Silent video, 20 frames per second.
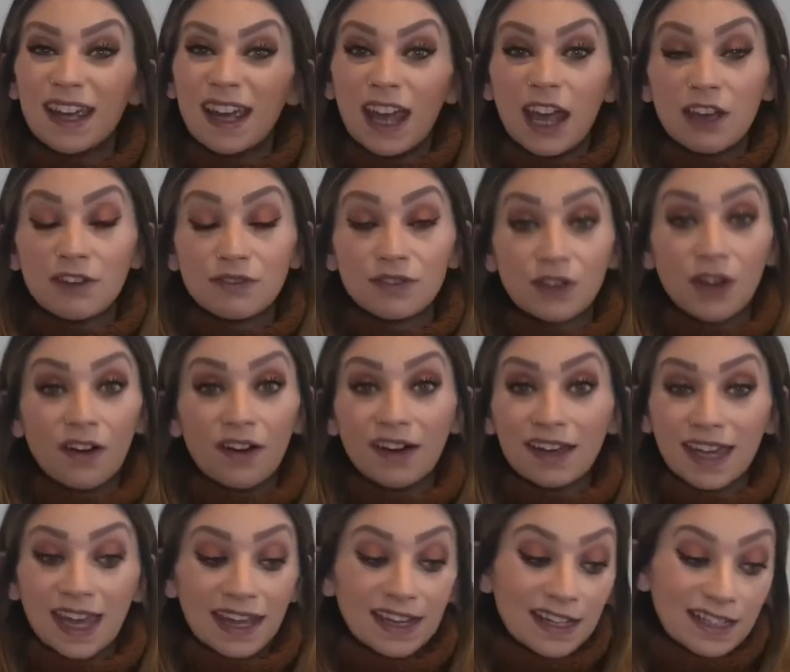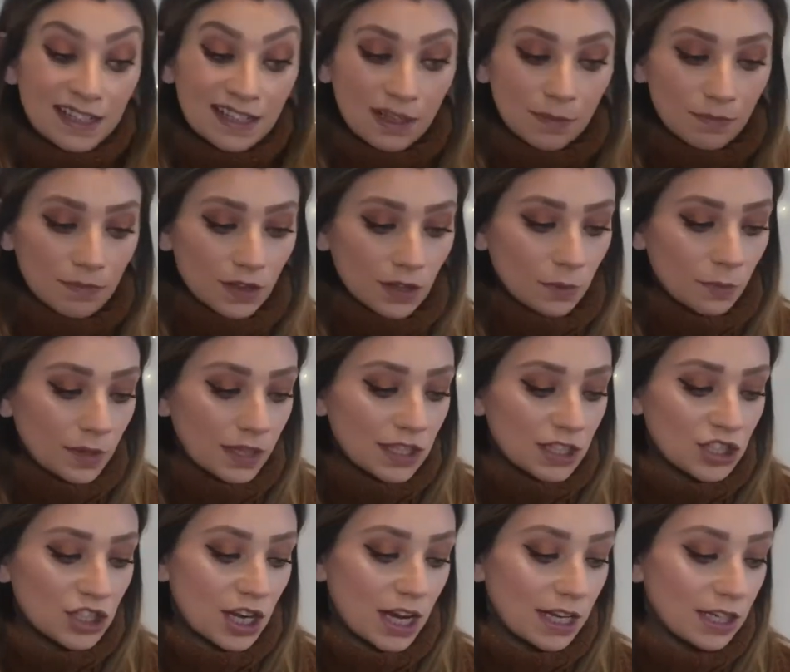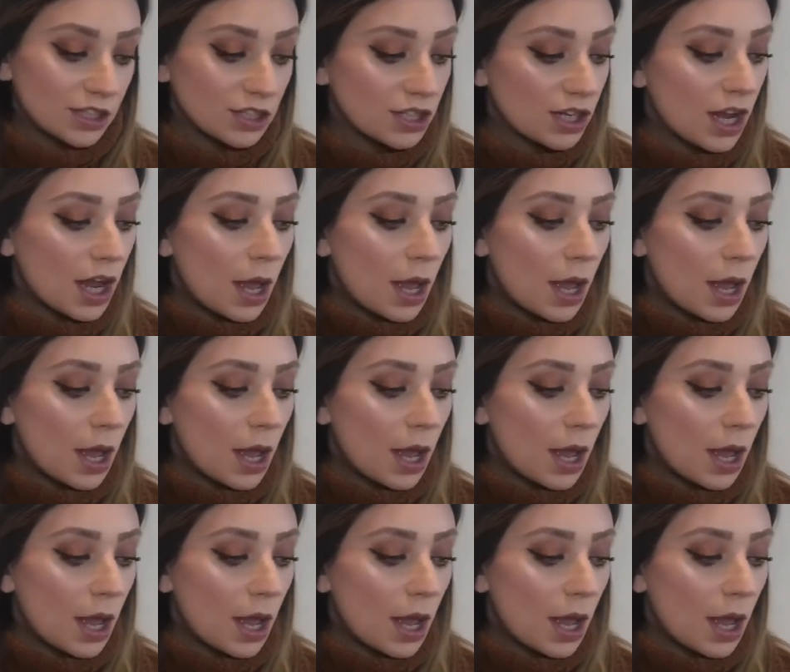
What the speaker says: If not, again, it's something we can change,